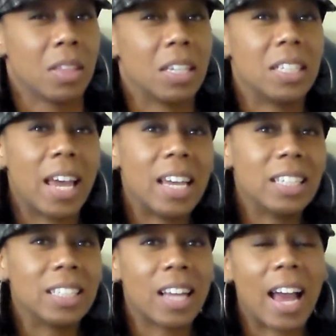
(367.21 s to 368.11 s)
the
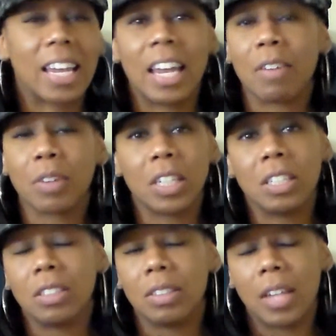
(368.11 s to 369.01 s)
taste i can't
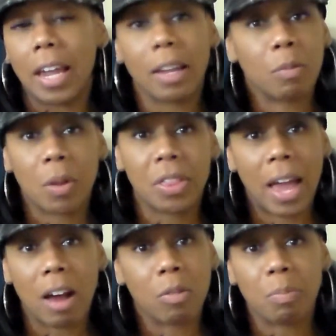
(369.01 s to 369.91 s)
really take it
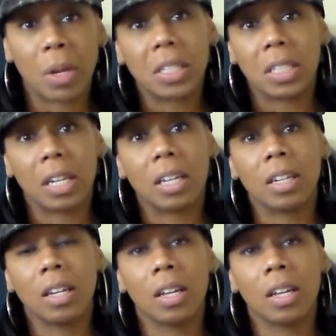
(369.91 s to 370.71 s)
without mixing it